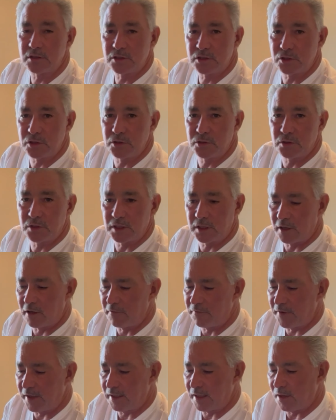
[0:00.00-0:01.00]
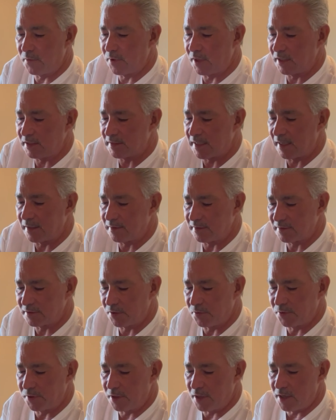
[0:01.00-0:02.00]
soon and I'll find out what exactly is
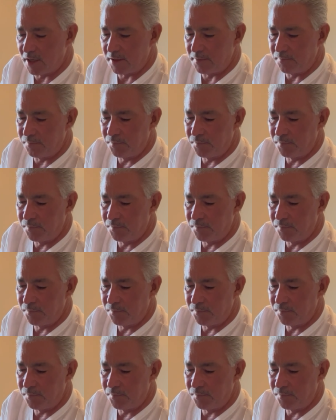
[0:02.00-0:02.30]
going on.